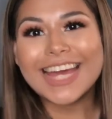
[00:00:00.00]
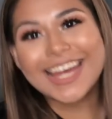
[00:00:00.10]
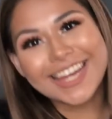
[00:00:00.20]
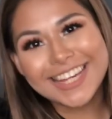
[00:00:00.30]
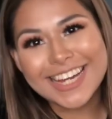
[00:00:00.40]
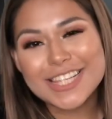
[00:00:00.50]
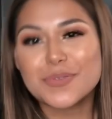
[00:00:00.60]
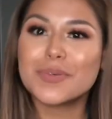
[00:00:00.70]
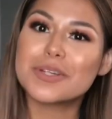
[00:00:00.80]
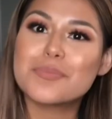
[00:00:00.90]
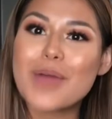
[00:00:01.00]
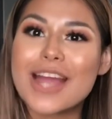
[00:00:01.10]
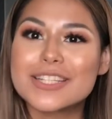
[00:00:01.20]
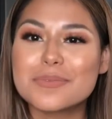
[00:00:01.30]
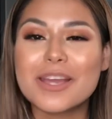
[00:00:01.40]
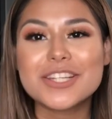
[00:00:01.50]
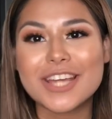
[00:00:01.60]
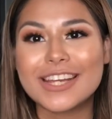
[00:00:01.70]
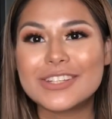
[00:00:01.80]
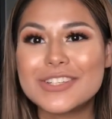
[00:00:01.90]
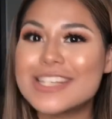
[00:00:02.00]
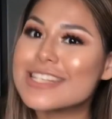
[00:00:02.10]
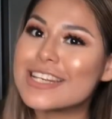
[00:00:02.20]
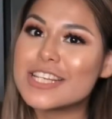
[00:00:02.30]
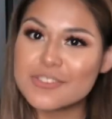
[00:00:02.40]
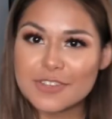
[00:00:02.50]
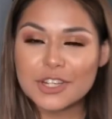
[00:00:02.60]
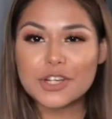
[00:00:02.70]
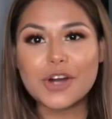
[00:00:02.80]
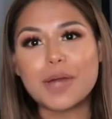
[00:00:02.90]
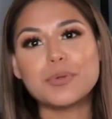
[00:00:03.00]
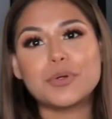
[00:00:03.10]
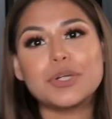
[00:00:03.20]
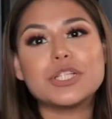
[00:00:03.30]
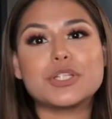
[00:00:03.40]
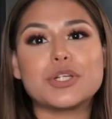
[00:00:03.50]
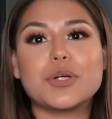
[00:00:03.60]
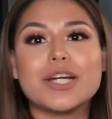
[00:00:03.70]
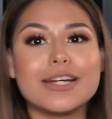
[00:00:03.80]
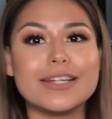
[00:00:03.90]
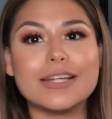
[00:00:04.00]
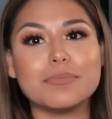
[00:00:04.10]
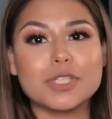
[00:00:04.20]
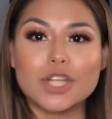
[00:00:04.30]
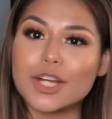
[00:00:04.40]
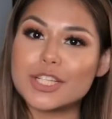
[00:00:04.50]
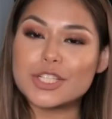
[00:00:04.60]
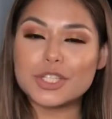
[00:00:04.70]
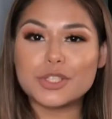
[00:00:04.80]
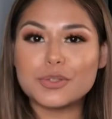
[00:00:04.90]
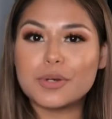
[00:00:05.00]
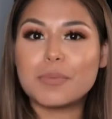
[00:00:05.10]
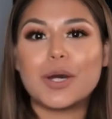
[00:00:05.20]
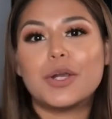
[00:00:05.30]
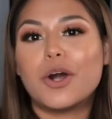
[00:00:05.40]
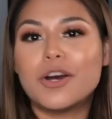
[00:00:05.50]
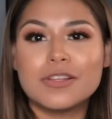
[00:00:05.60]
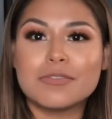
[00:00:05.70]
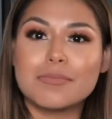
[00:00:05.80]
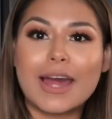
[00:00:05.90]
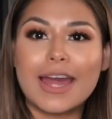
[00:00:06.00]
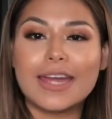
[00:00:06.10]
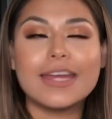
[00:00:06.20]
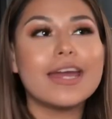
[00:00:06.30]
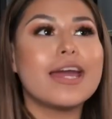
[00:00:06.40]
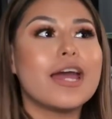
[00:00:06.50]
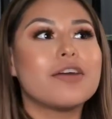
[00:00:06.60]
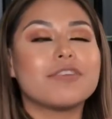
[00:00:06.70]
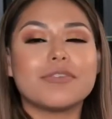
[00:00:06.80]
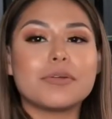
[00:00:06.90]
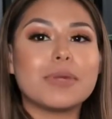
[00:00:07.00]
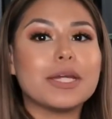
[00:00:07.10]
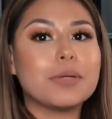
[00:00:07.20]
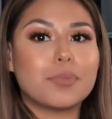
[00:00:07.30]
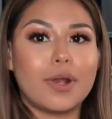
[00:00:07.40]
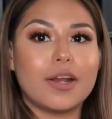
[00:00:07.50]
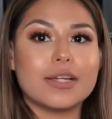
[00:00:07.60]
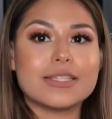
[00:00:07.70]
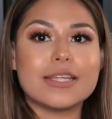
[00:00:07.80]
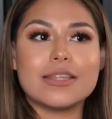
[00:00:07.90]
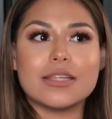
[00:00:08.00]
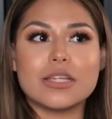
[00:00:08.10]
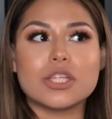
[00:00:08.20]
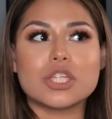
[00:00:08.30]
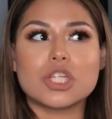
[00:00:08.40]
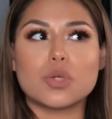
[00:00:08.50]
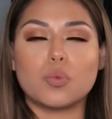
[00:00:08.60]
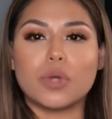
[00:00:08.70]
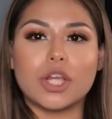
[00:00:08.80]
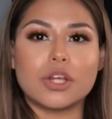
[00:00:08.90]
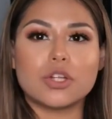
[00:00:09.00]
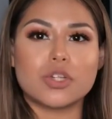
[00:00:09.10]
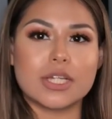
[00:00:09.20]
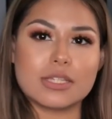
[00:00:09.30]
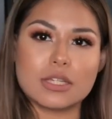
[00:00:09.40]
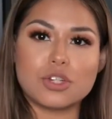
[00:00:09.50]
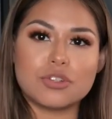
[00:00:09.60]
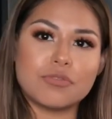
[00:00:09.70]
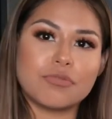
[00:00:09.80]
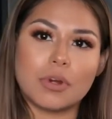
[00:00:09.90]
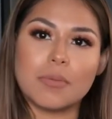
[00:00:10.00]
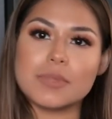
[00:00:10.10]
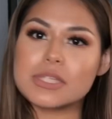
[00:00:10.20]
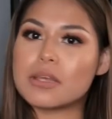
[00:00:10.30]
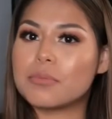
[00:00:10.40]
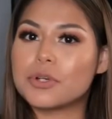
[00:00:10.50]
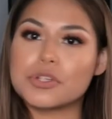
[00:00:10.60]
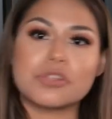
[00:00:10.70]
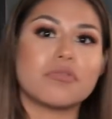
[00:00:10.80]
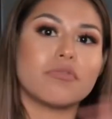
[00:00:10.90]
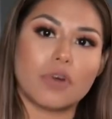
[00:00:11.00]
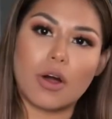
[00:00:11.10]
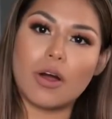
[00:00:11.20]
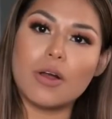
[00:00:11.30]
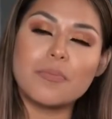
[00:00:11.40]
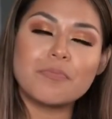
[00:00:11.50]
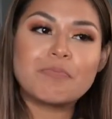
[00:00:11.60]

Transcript: Hey guys, welcome back to my channel. In today's video, I'm going to go ahead and be talking to you about all of my favorite makeup products in this weird transition from summer to fall.